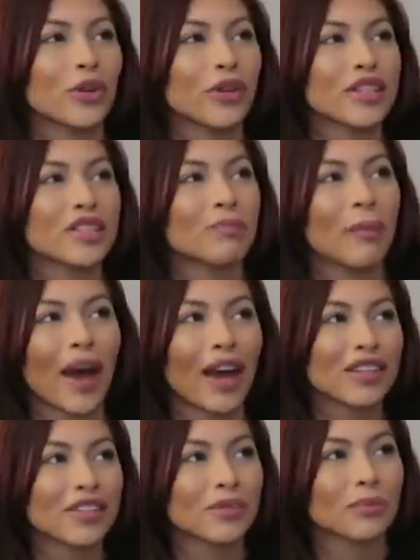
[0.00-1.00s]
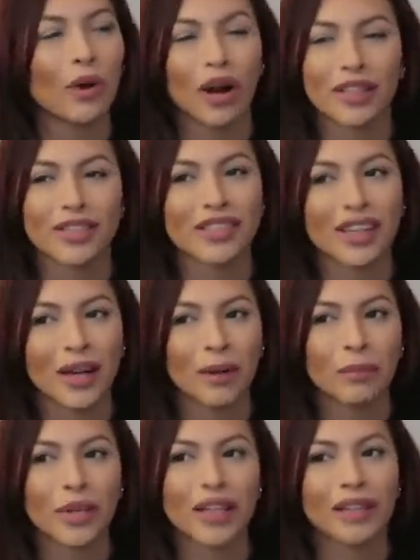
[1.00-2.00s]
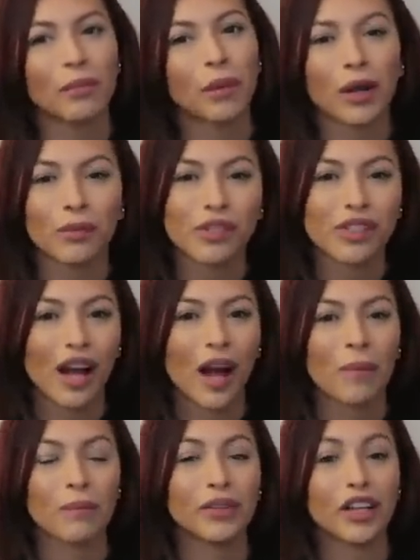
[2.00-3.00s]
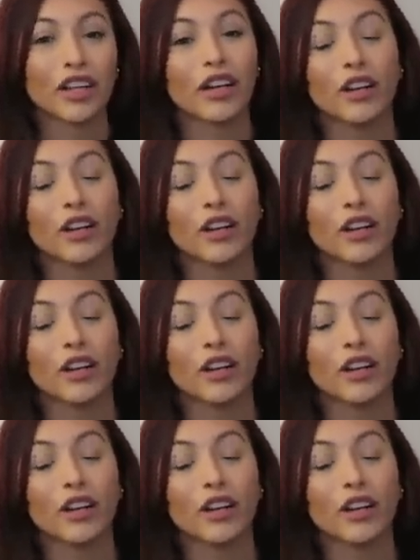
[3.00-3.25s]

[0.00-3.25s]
so this man just walks up in the barbershop, they're